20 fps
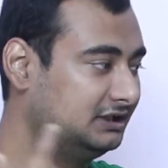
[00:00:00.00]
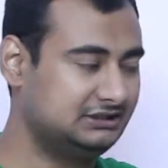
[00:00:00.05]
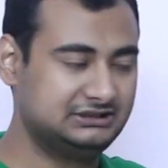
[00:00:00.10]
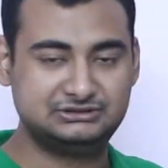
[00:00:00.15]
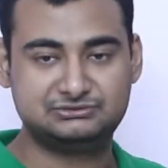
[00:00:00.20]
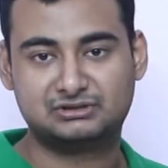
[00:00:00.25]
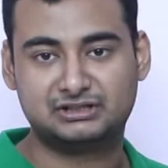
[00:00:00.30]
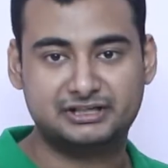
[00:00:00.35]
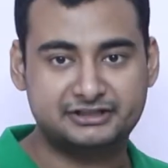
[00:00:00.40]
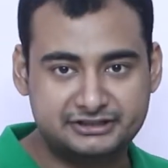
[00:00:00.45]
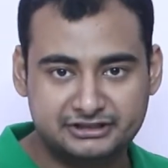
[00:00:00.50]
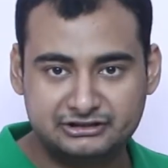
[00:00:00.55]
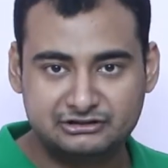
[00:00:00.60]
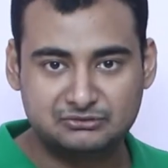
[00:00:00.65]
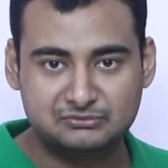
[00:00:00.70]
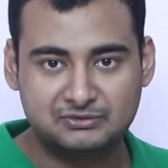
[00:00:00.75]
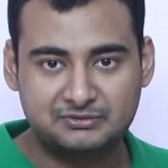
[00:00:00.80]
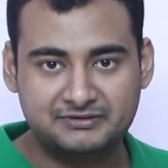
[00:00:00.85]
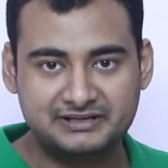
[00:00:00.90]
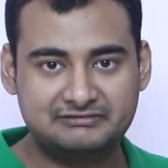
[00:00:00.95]
uh, you connected
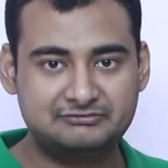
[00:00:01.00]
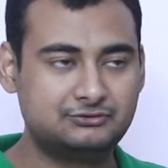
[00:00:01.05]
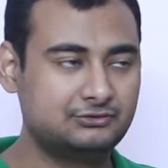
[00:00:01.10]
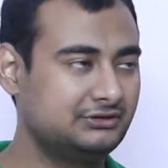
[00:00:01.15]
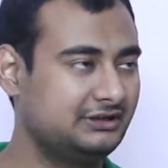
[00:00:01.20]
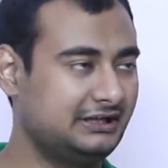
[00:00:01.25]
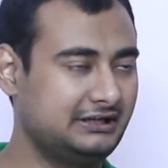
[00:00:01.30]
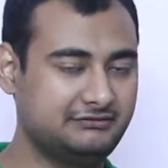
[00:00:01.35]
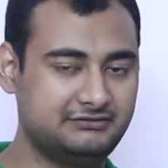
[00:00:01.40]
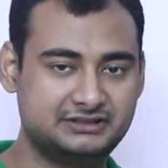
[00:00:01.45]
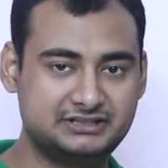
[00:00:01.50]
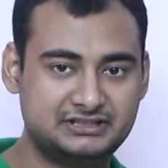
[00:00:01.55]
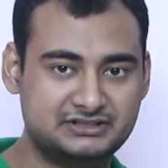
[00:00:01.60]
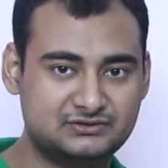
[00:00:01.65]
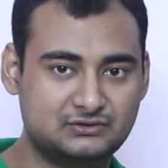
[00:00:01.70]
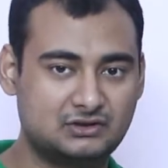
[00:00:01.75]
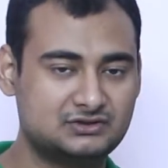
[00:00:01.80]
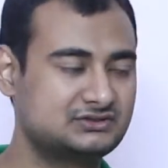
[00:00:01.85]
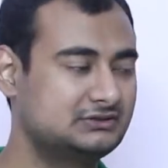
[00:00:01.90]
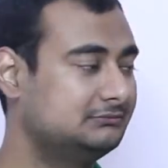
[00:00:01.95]
your mobile phone everything
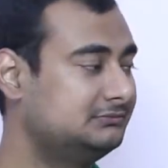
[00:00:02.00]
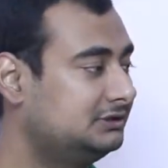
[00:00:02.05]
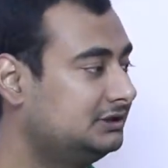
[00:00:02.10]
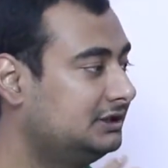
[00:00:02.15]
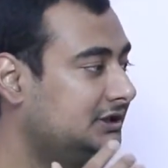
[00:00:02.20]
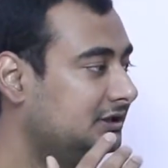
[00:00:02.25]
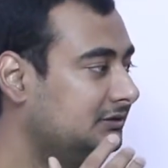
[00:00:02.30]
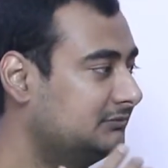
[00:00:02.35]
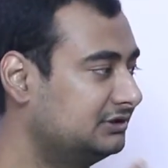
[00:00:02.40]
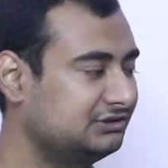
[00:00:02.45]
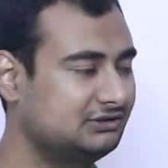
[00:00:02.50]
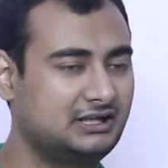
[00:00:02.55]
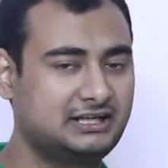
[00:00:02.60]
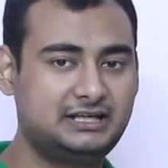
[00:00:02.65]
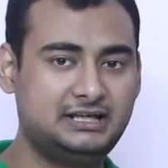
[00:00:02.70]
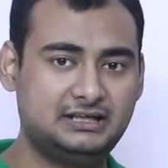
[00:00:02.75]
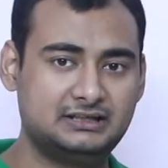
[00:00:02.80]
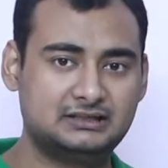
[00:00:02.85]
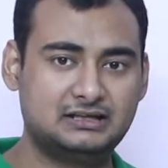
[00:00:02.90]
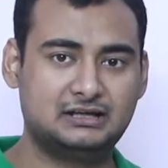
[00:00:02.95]
is awesome but you're
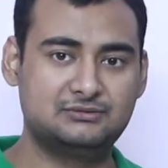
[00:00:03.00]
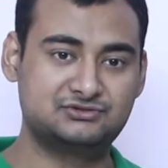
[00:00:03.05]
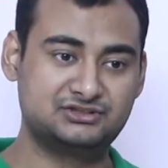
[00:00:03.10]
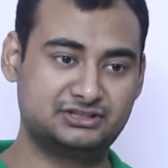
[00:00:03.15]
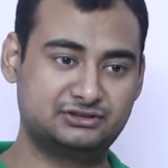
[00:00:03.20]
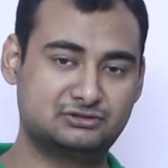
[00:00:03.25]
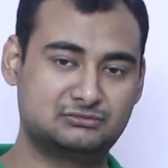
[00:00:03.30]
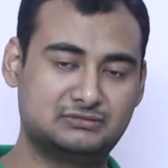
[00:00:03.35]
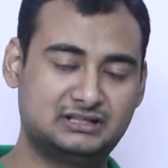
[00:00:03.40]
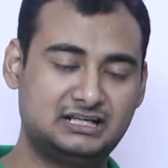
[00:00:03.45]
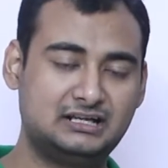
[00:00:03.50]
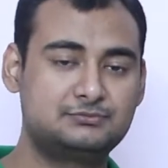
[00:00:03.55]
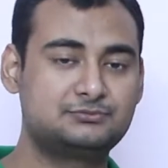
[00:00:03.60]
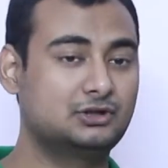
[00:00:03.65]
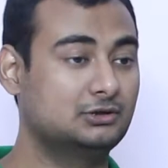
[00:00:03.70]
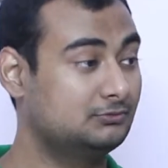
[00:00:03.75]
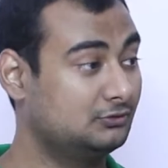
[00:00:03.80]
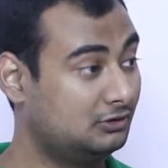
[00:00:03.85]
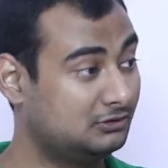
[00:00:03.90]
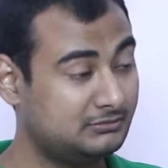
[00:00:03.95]
like hey i'm sitting on my
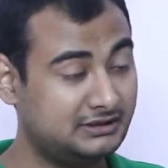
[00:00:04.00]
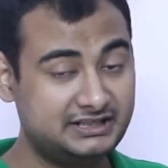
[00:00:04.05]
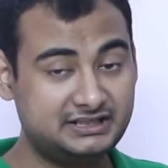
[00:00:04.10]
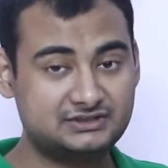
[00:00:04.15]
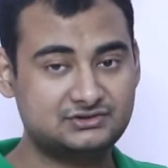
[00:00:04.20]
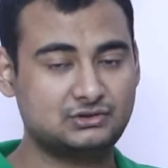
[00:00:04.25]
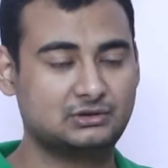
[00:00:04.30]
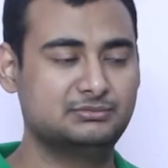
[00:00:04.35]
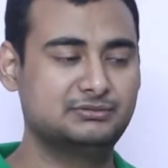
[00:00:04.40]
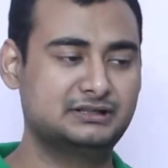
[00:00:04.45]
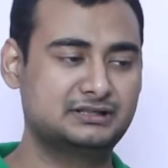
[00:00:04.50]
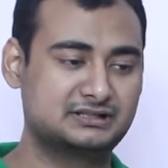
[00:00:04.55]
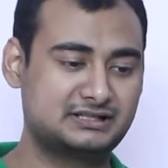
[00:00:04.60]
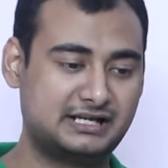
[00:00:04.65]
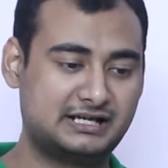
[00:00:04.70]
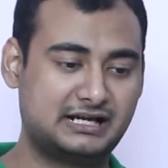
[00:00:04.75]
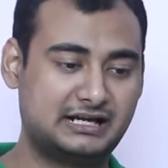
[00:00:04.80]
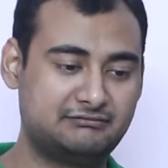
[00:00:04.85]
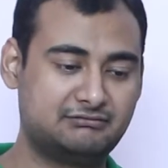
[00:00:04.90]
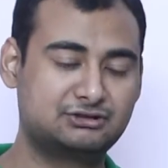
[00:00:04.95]
laptop or my desktop and it's
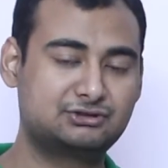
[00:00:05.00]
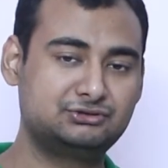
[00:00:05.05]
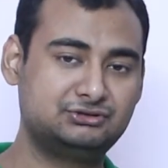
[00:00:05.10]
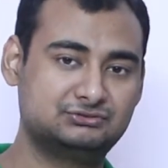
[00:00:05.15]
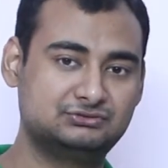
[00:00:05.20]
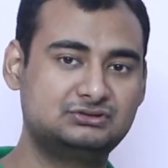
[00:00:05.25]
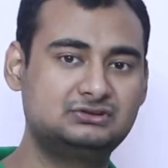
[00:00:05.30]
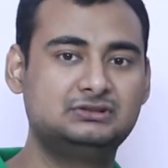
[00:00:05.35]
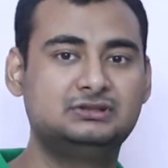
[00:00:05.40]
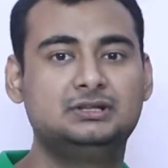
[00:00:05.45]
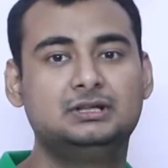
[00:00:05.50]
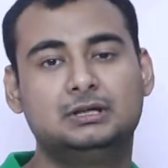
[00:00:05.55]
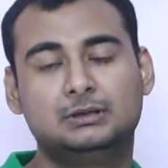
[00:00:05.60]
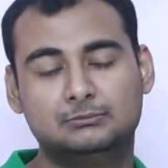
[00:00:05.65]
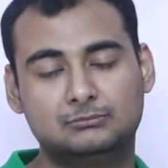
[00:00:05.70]
like i want to use